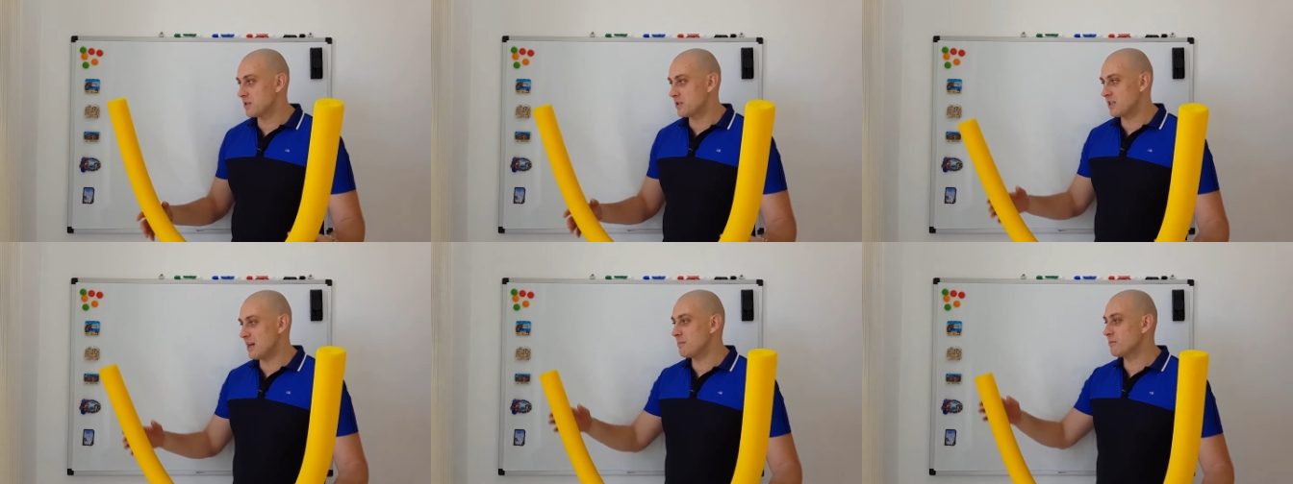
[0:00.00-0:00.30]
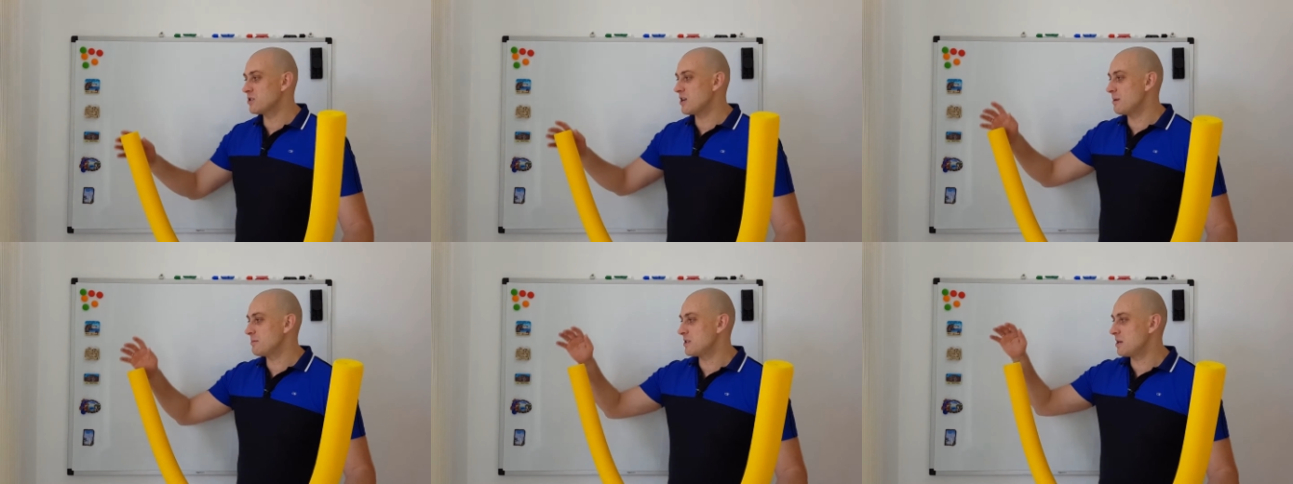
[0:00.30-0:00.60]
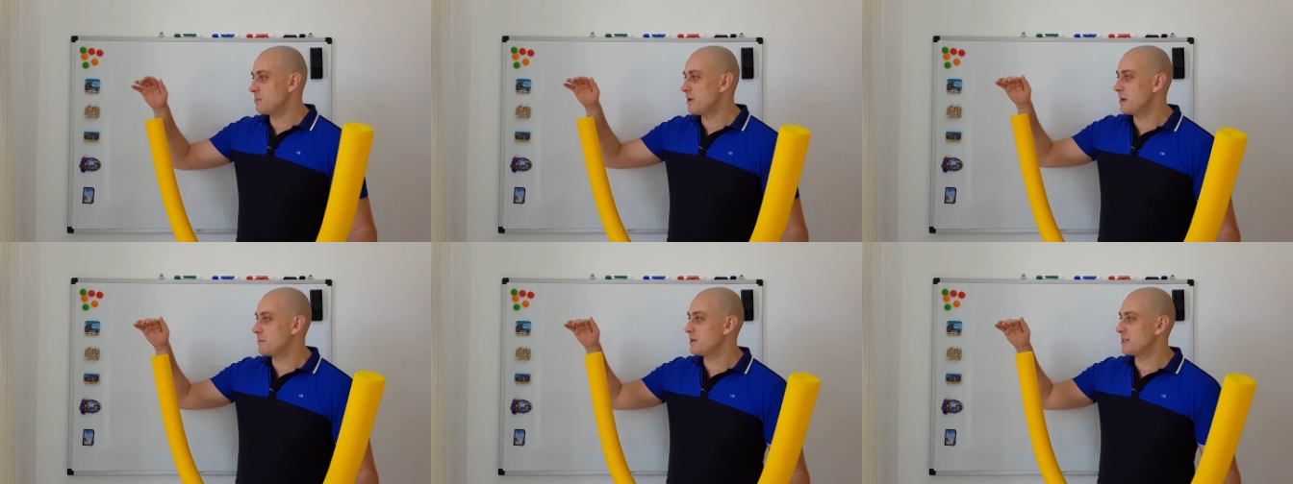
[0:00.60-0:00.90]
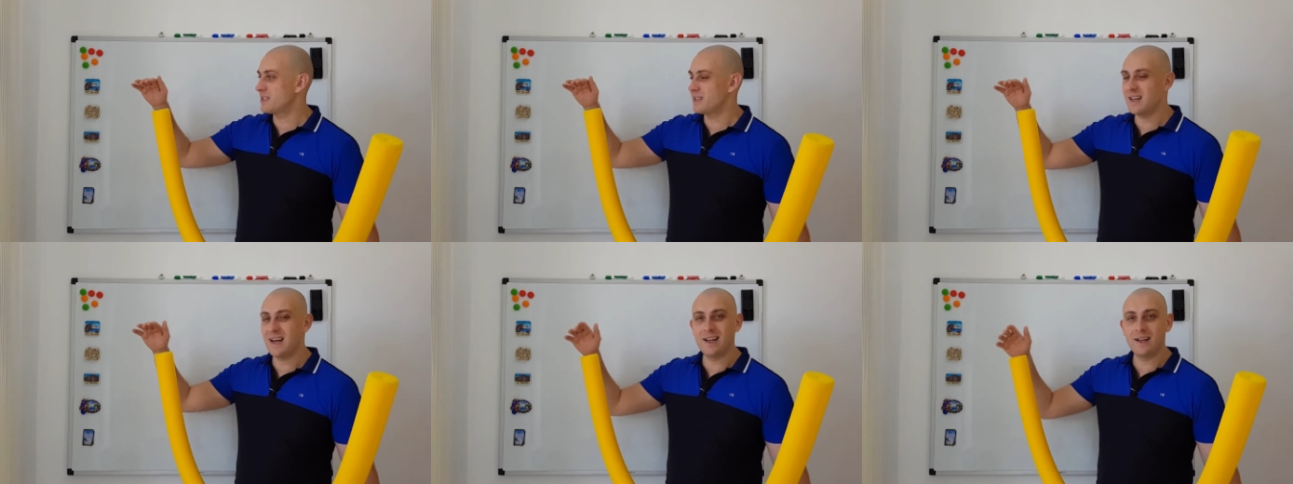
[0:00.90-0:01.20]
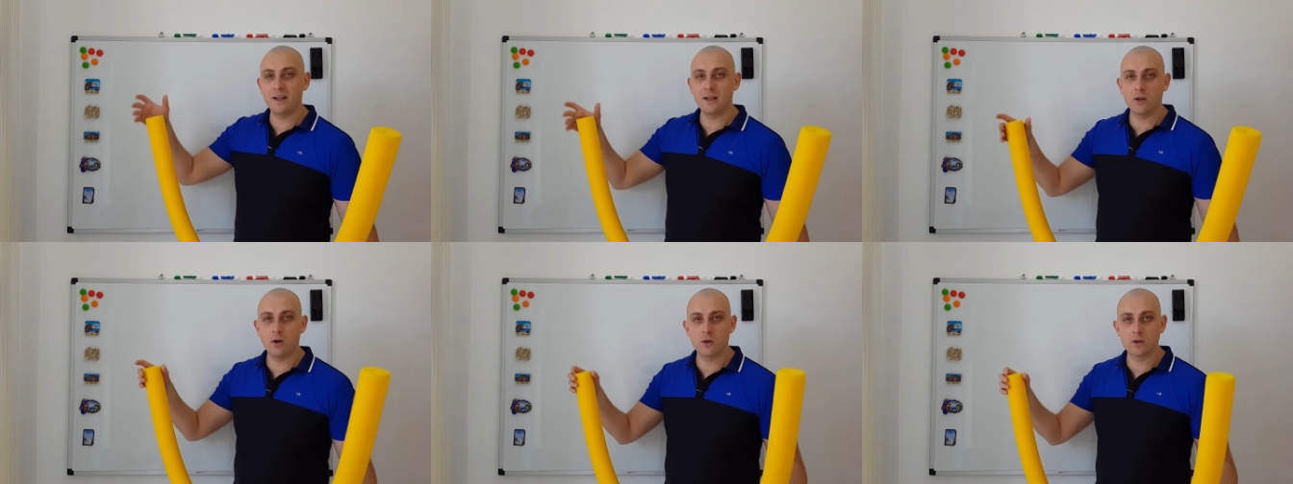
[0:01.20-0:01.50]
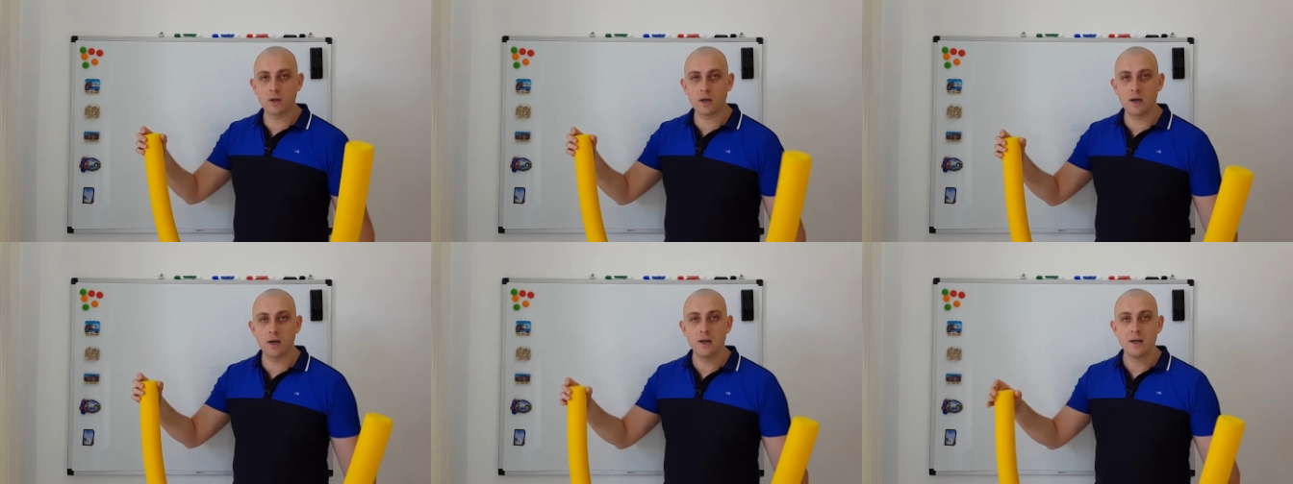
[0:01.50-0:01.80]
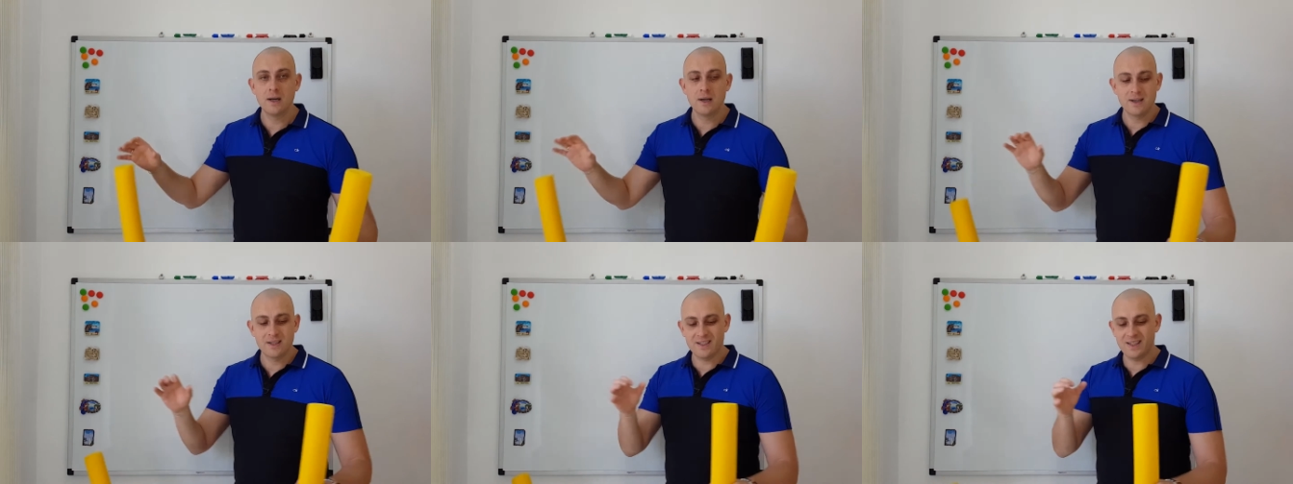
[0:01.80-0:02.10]
Sometimes they might be slightly longer,
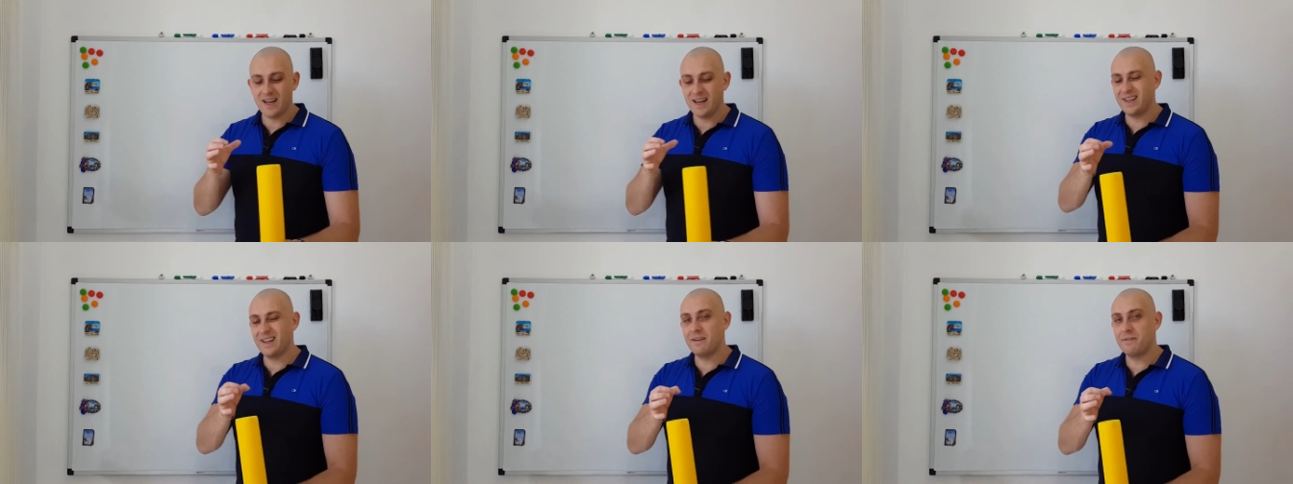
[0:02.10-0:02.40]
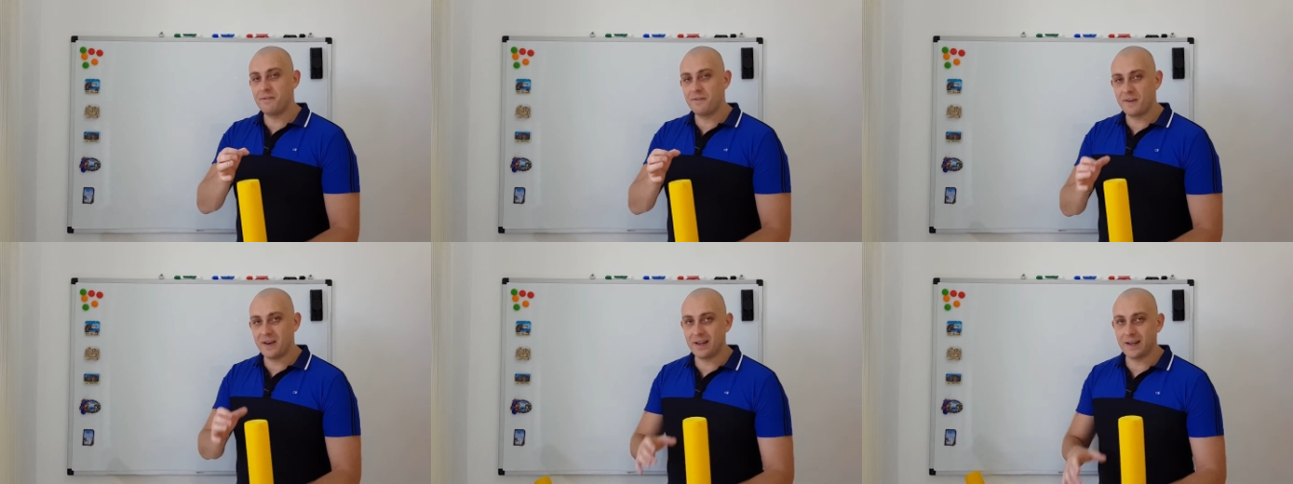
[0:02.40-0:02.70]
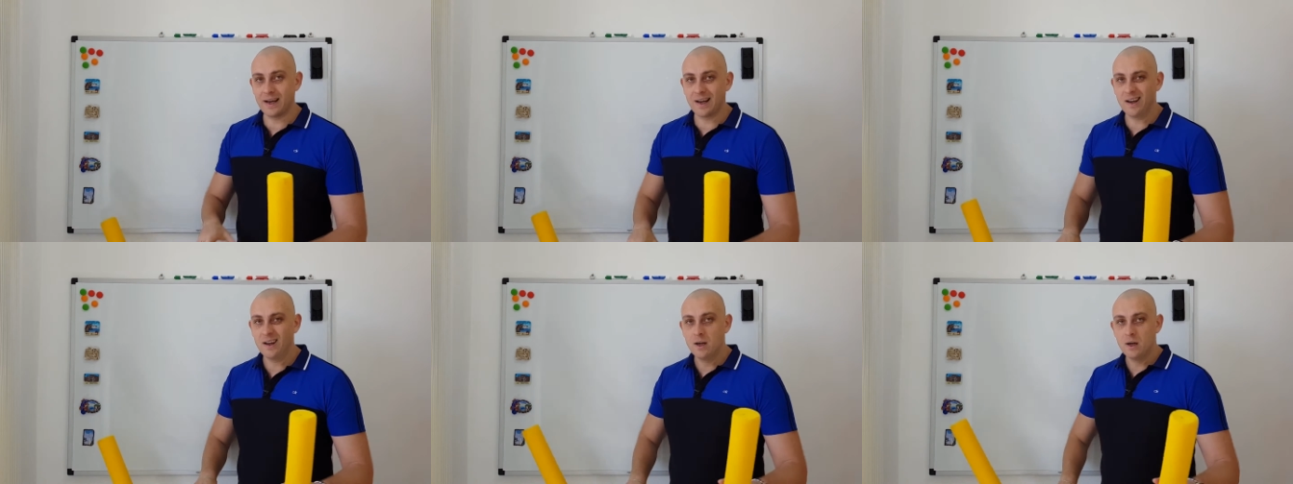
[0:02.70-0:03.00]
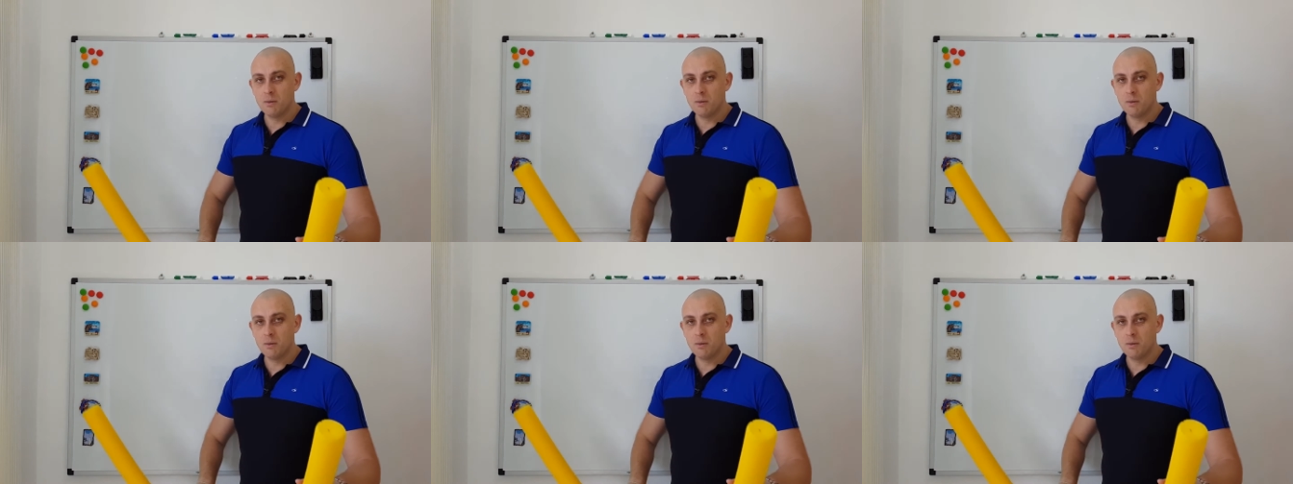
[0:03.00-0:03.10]
slightly thinner,